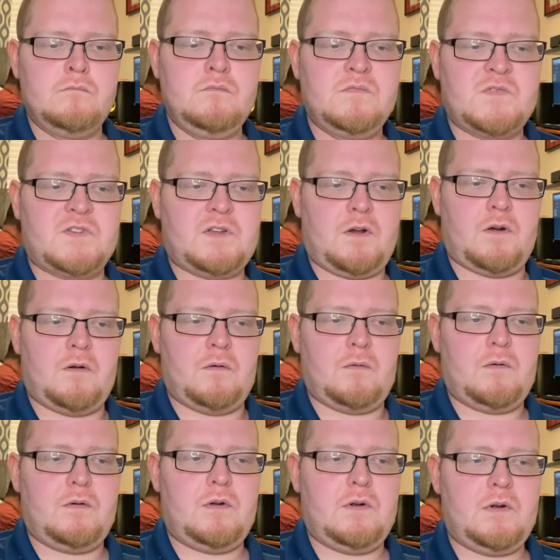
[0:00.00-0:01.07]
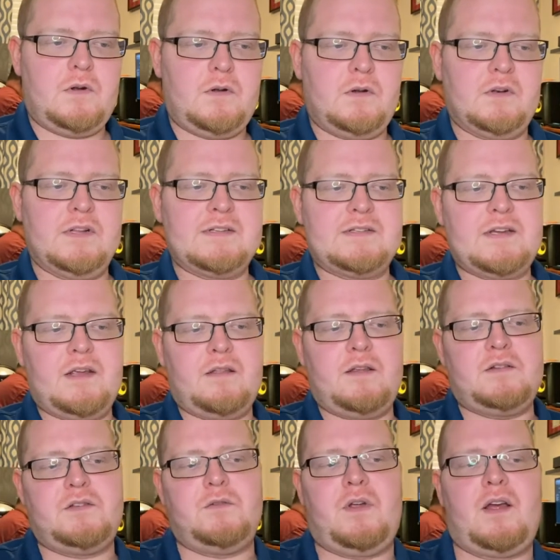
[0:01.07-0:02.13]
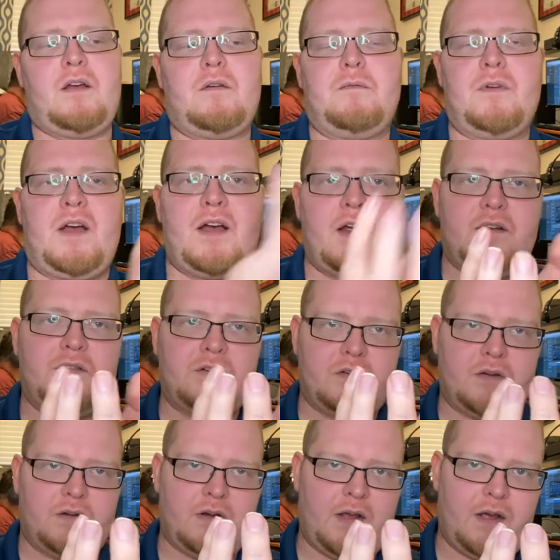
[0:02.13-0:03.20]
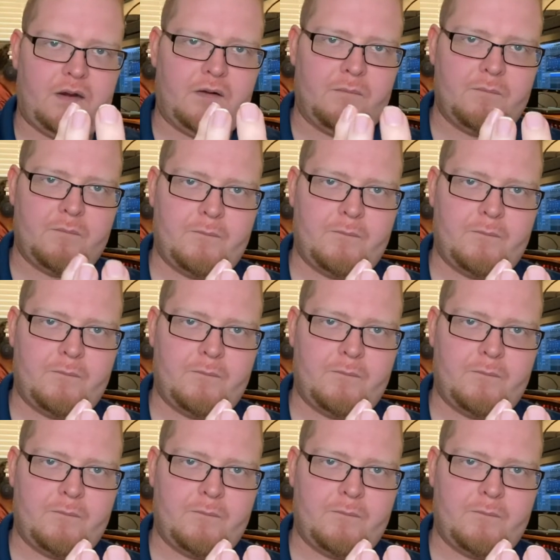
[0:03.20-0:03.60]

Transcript: So let's say that you have a hydrogen atom,